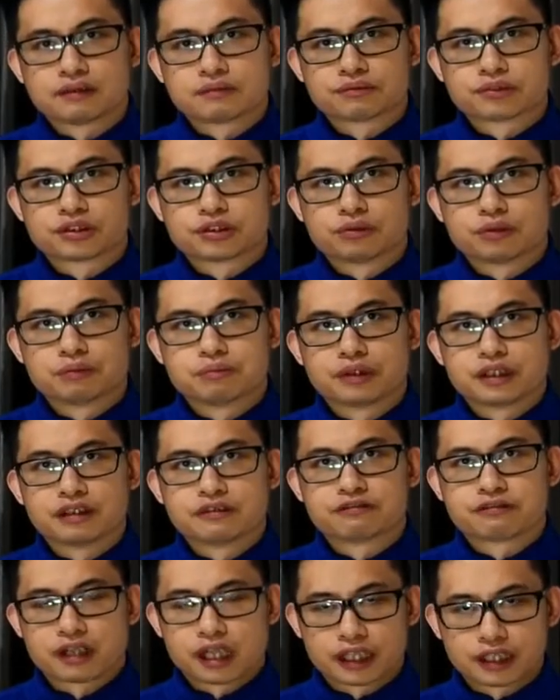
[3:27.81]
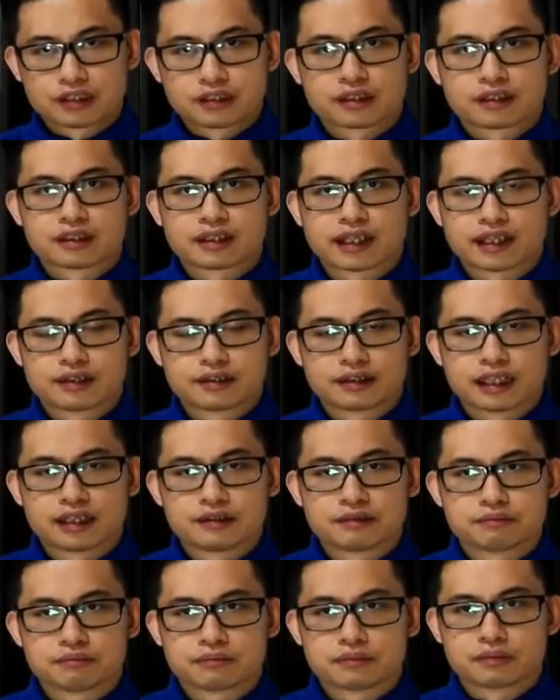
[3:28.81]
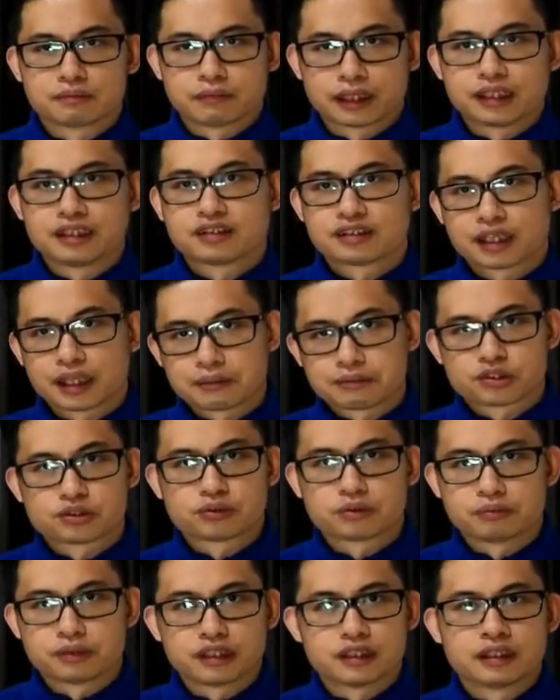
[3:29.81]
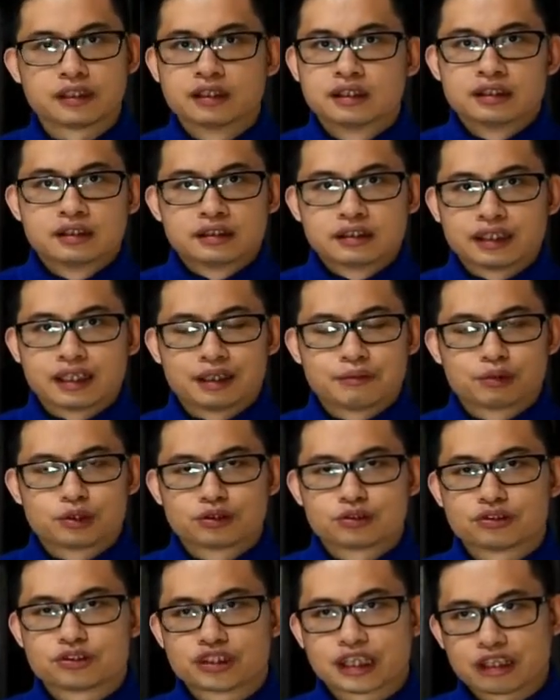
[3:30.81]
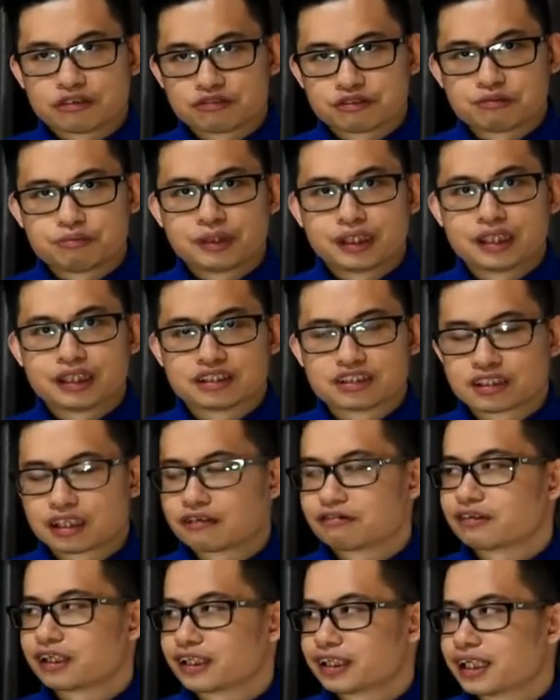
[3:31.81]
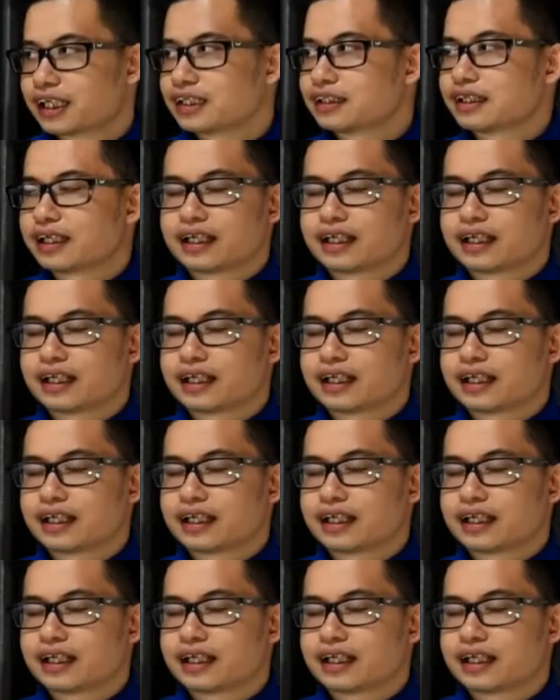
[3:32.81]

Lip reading: She will be fine. At many times she will be able to chat with me and stuff like that.